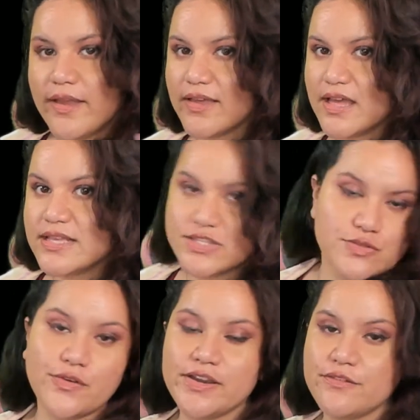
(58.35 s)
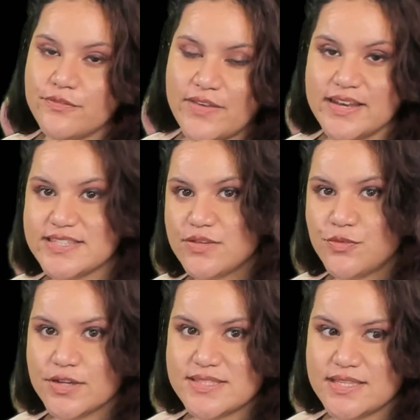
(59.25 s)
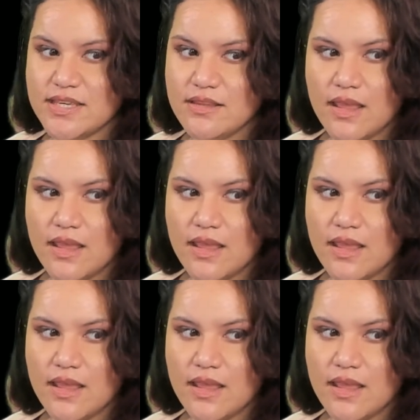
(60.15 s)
got into Final Fantasy fourteen,